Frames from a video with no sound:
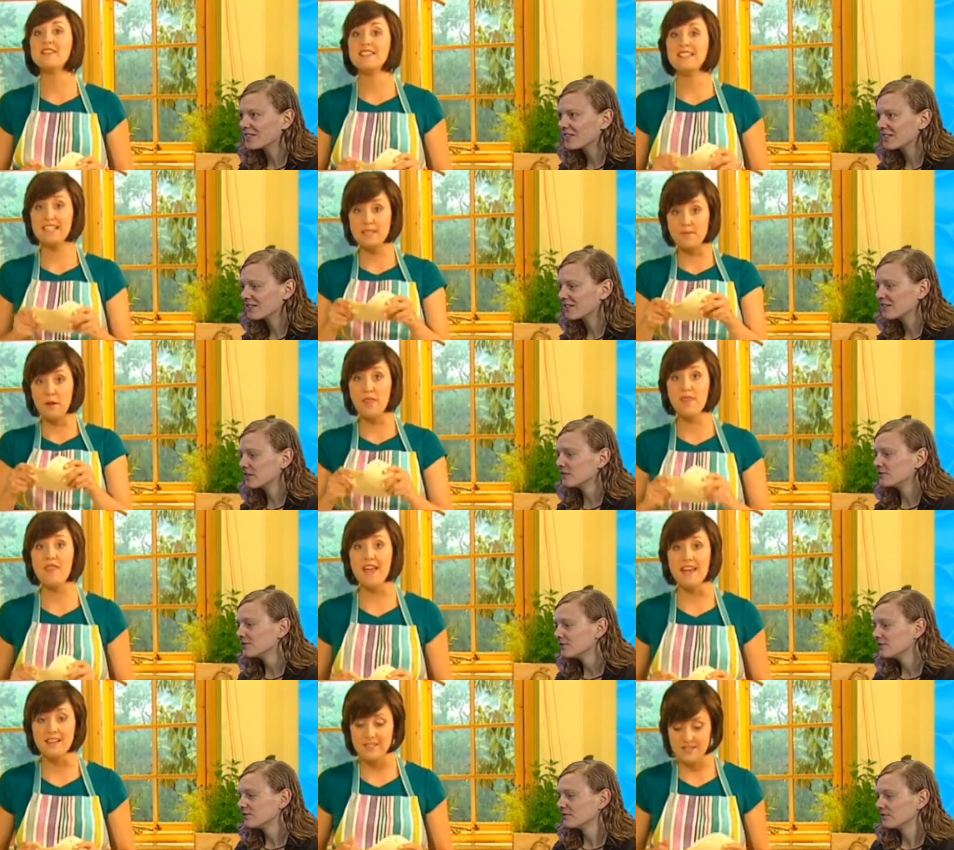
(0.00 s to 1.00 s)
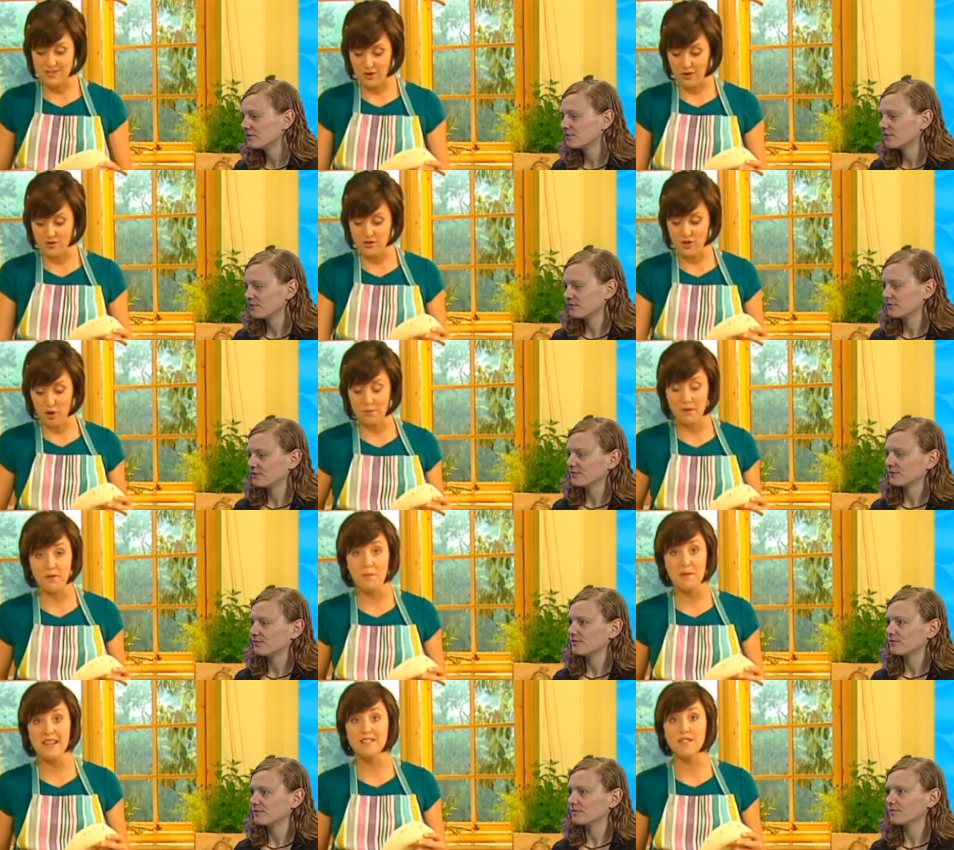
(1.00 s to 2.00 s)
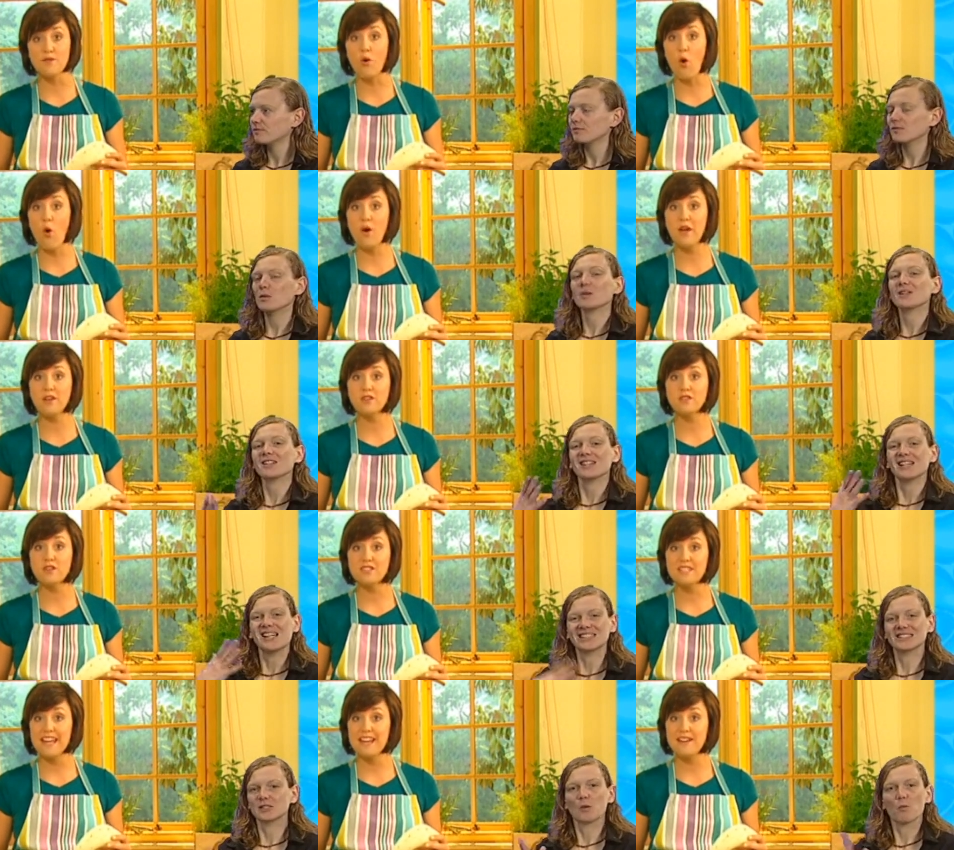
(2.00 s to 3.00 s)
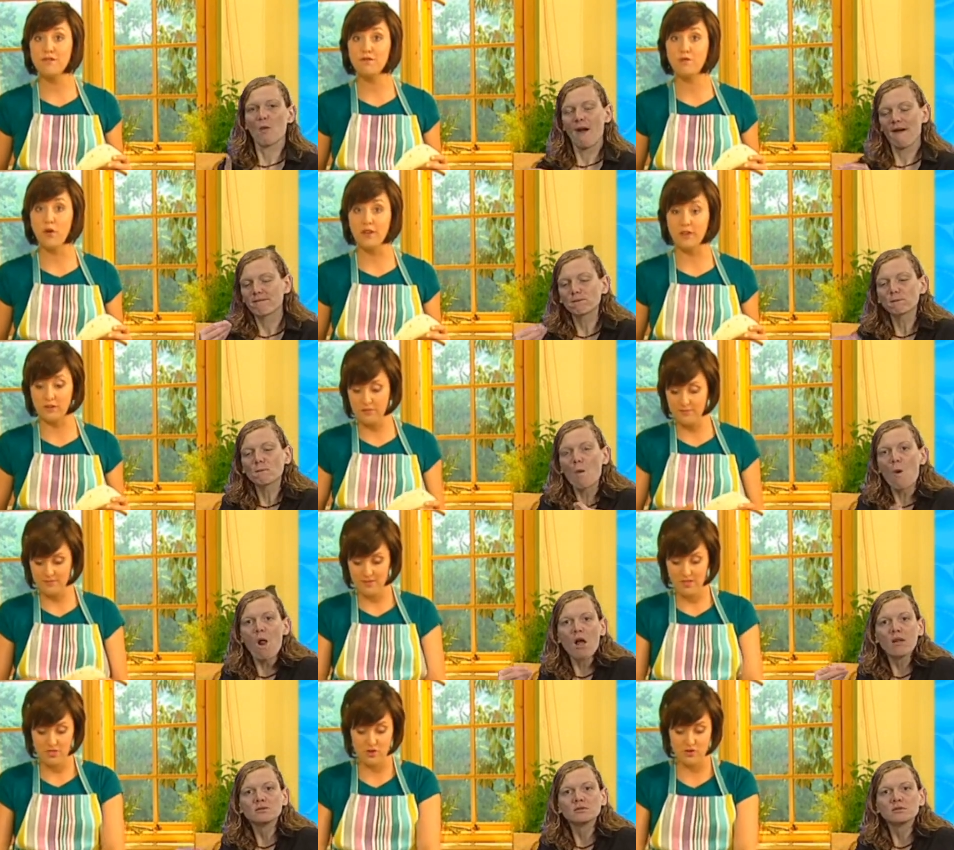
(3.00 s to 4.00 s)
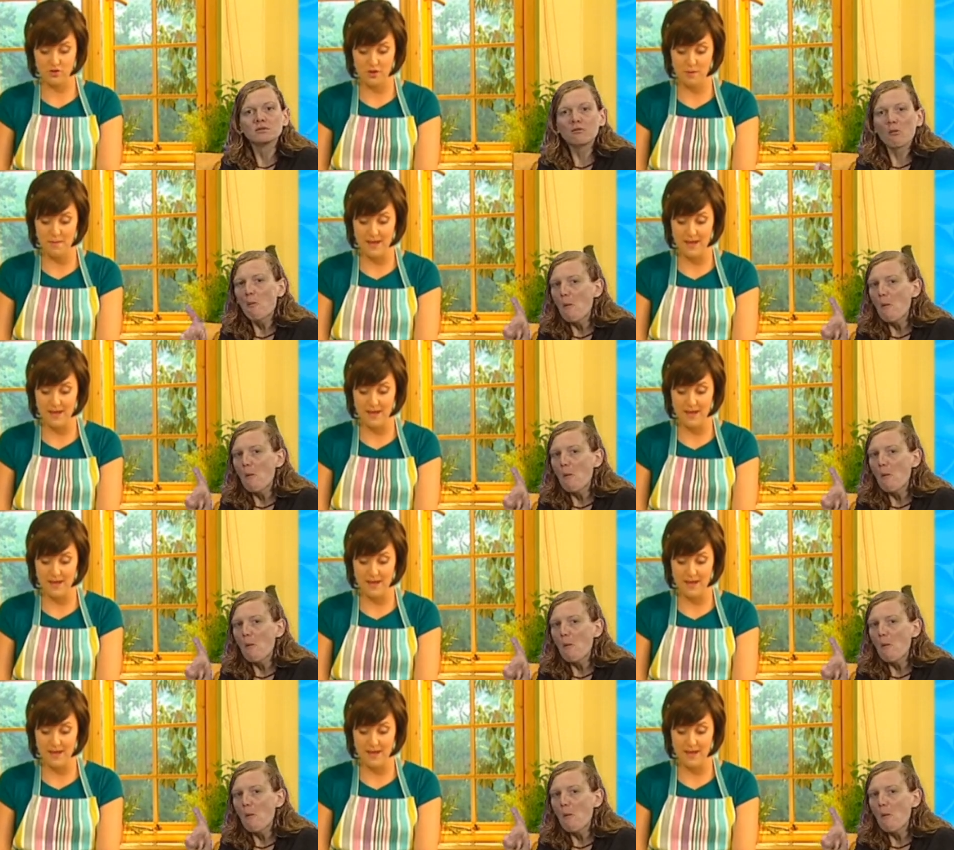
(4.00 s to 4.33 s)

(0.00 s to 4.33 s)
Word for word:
Speaker 1: to need to put this on top of a piece of oiled tin foil that's on a